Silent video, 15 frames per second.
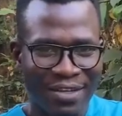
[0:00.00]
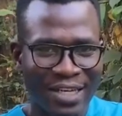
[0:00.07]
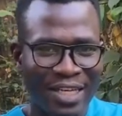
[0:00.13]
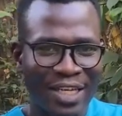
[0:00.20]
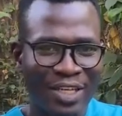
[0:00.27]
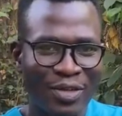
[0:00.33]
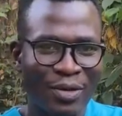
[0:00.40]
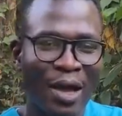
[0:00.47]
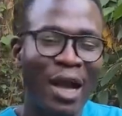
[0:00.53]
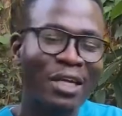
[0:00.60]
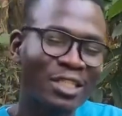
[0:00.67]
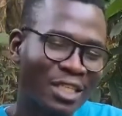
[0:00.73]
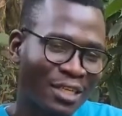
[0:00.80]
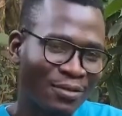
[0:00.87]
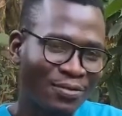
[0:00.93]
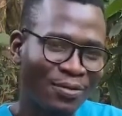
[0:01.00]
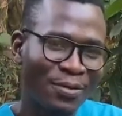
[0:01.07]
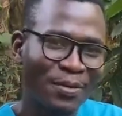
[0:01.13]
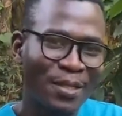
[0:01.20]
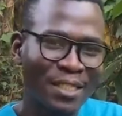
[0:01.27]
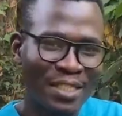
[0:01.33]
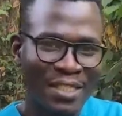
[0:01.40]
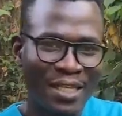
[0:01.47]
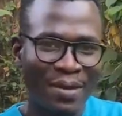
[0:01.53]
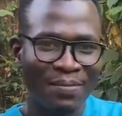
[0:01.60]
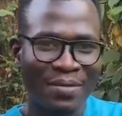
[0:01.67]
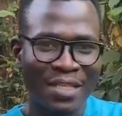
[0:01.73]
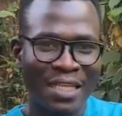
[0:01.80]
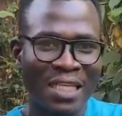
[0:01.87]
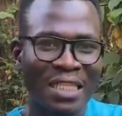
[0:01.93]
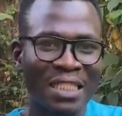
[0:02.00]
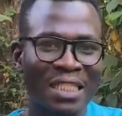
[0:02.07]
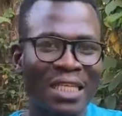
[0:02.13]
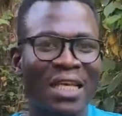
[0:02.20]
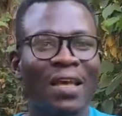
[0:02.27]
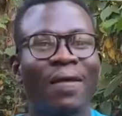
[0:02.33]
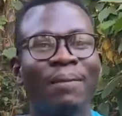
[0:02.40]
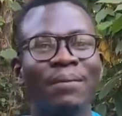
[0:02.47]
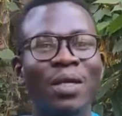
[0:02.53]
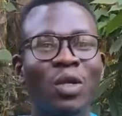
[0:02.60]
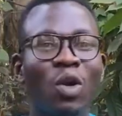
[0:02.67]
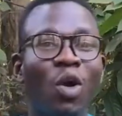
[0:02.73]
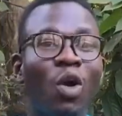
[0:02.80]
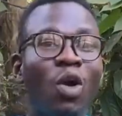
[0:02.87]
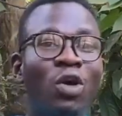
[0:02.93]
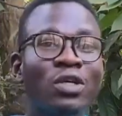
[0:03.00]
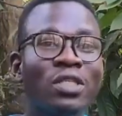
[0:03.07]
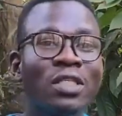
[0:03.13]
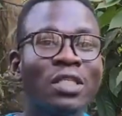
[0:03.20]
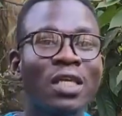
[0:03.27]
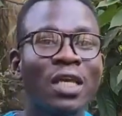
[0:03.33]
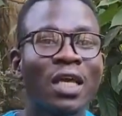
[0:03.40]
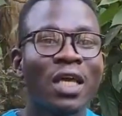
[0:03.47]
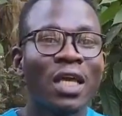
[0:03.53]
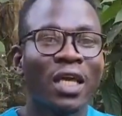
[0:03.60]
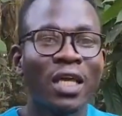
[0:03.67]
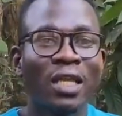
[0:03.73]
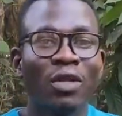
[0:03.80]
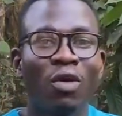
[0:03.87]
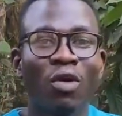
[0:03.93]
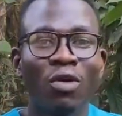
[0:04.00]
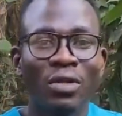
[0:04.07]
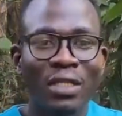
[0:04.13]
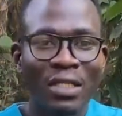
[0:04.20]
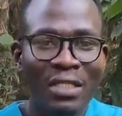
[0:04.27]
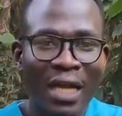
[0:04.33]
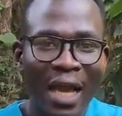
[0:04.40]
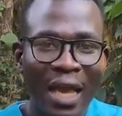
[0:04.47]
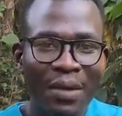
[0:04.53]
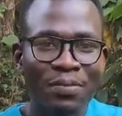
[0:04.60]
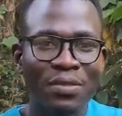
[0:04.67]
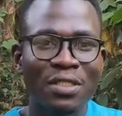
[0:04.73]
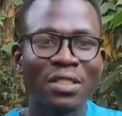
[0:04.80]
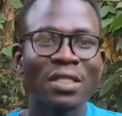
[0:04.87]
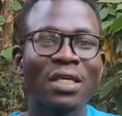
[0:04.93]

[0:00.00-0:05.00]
you actually feel the same things, because in all the types,